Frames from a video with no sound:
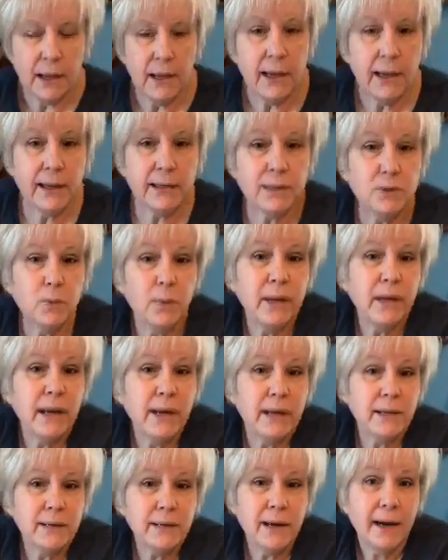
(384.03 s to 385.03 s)
it's
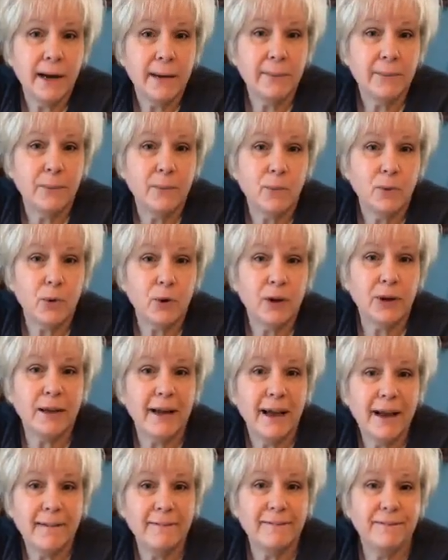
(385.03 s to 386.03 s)
weekend time. We're going
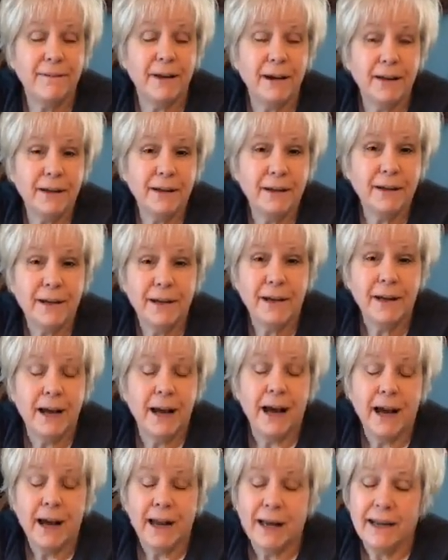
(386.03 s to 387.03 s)
to have fun.
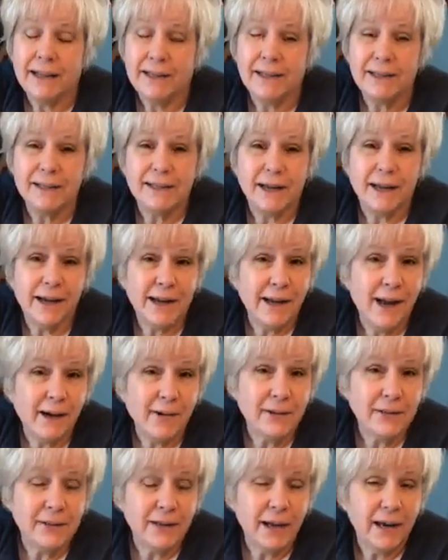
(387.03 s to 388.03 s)
It's sunny
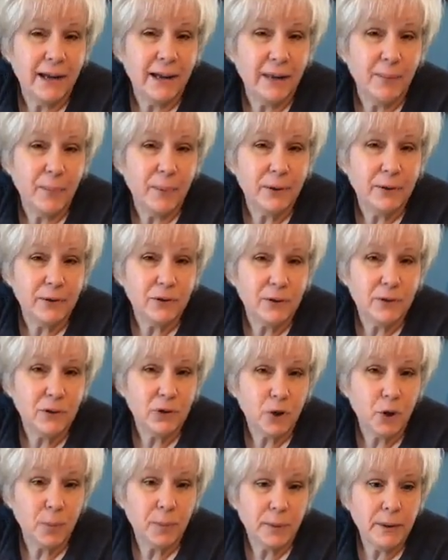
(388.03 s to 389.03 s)
outside. The birds are
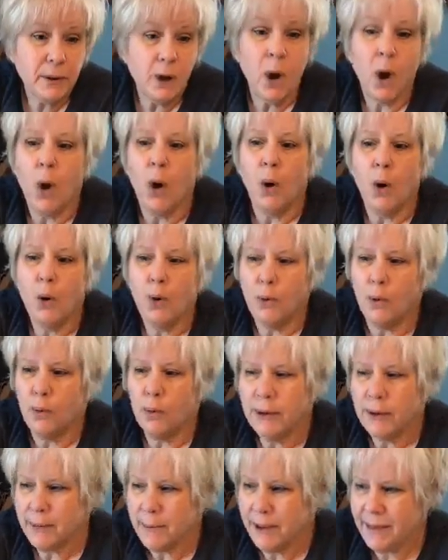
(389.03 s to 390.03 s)
chirping. Oh,
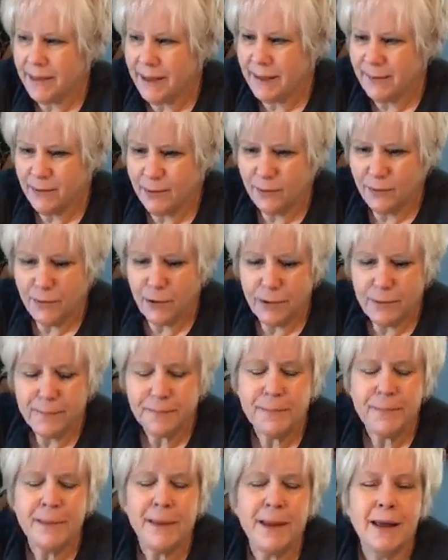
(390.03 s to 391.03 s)
what am I thankful for?
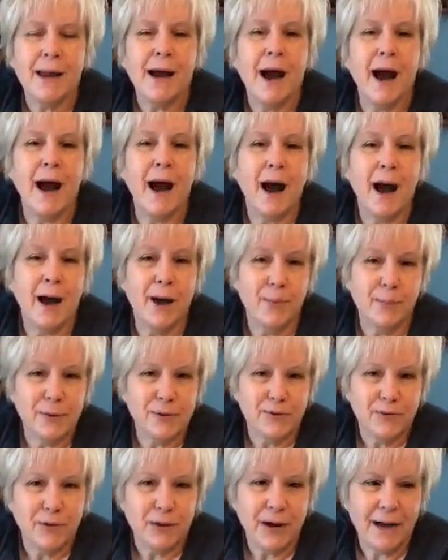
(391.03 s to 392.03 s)
I almost
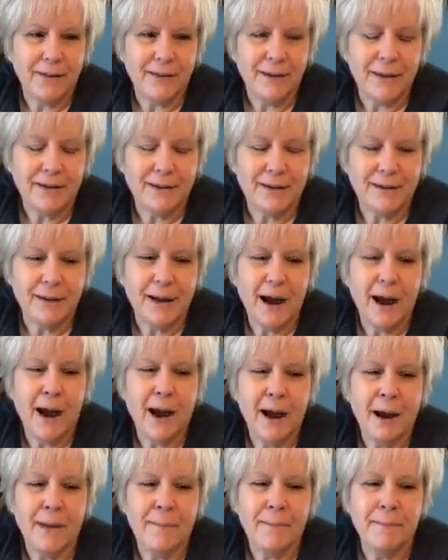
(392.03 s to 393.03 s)
forgot this.
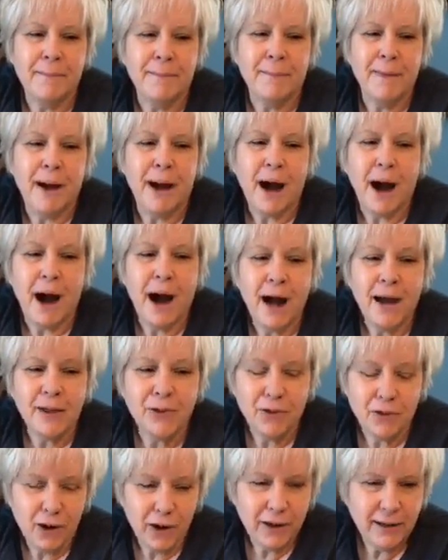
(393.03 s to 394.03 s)
I
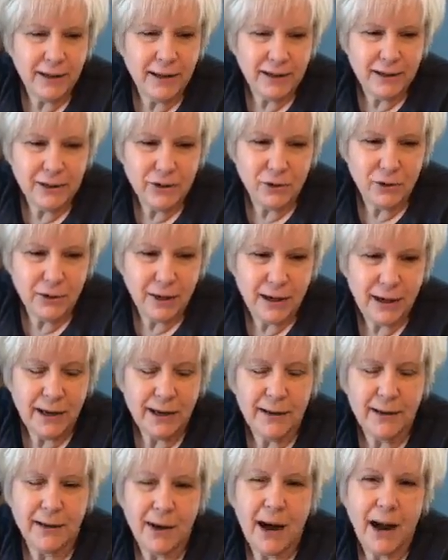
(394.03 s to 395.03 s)
thought yesterday
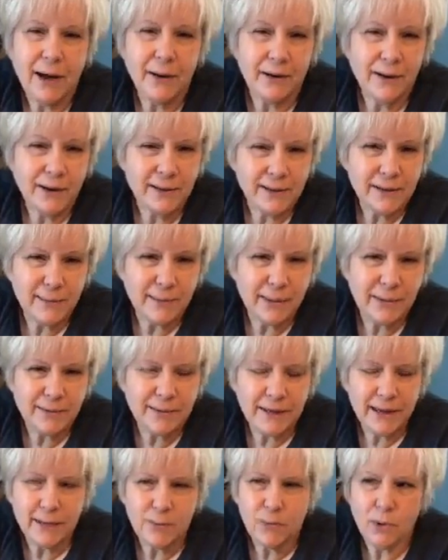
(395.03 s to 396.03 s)
I did some
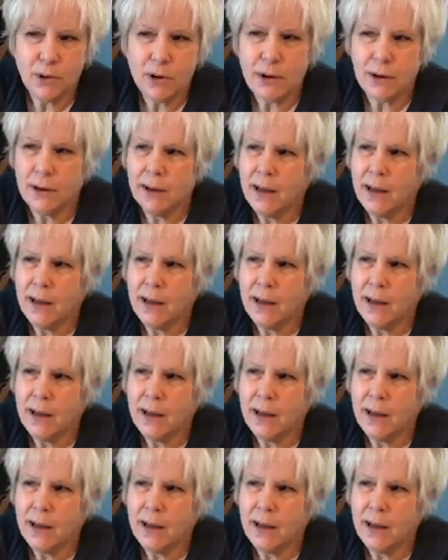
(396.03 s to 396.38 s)
outside work,